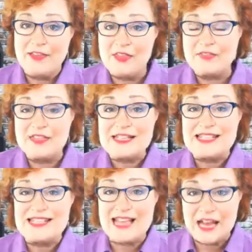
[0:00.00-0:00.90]
And then the
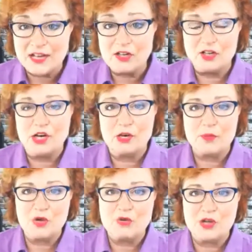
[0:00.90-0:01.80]
second
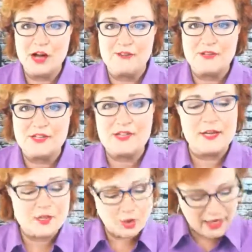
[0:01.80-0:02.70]
alarm goes off and
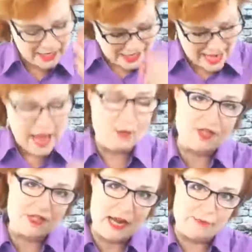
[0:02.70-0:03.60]
says, okay, now
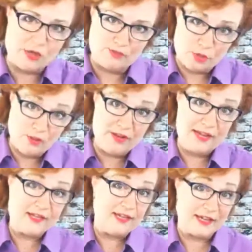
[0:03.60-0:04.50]
it's time to move
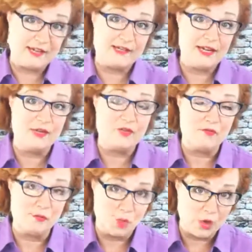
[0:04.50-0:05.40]
on to the next stage of
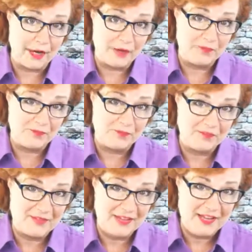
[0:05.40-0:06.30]
the morning.
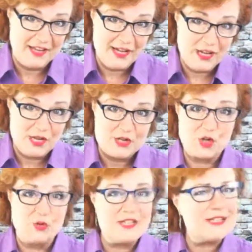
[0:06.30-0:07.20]

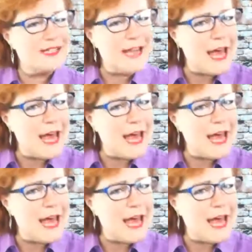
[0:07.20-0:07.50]
So this is